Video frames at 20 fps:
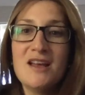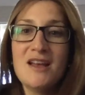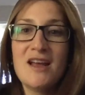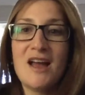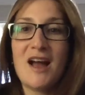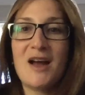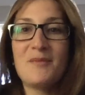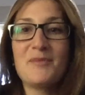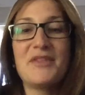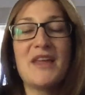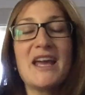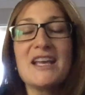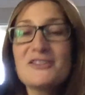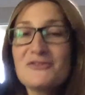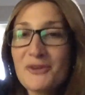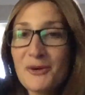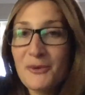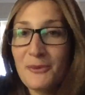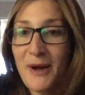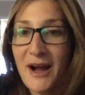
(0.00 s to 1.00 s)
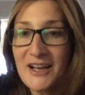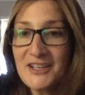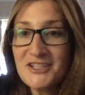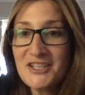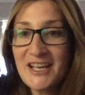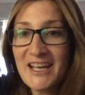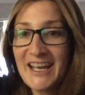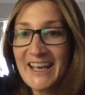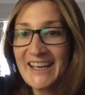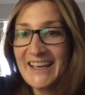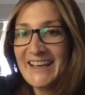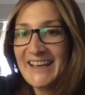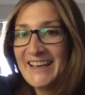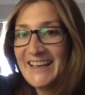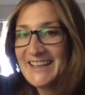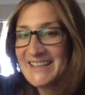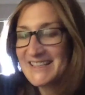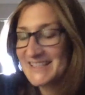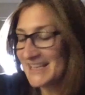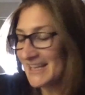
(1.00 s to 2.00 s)
Thanks for watching.
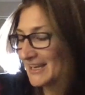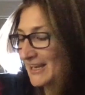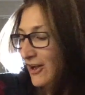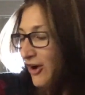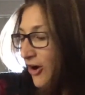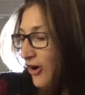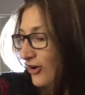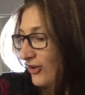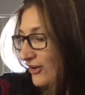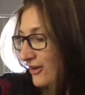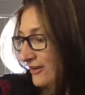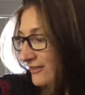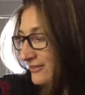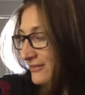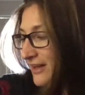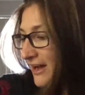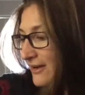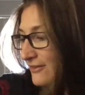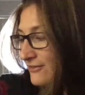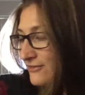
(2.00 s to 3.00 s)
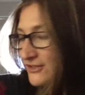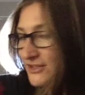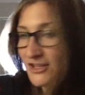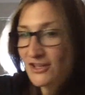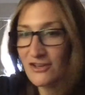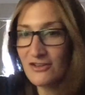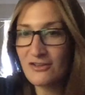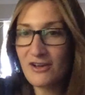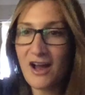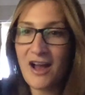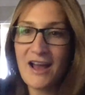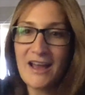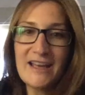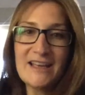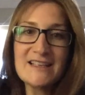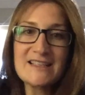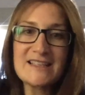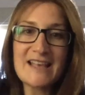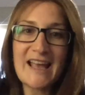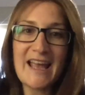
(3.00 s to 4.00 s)
Sending all our love to you
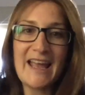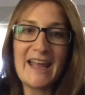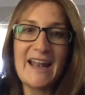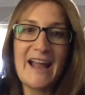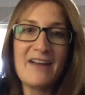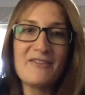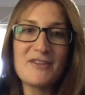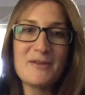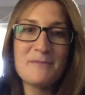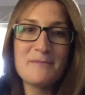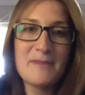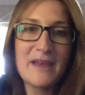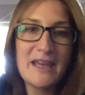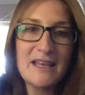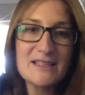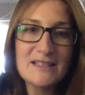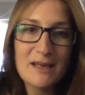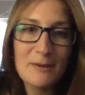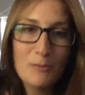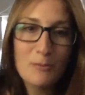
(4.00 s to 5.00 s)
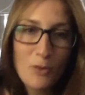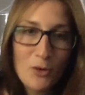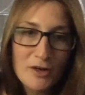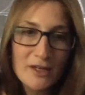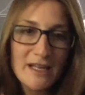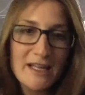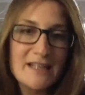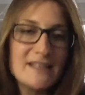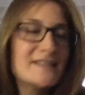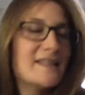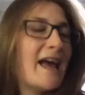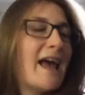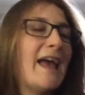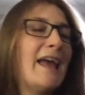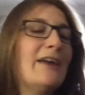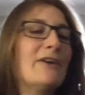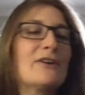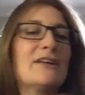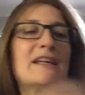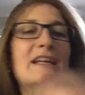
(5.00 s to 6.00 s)
guys. And have an amazing morning,
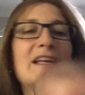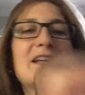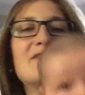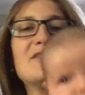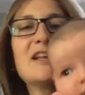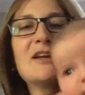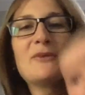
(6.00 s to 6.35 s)
day, or evening,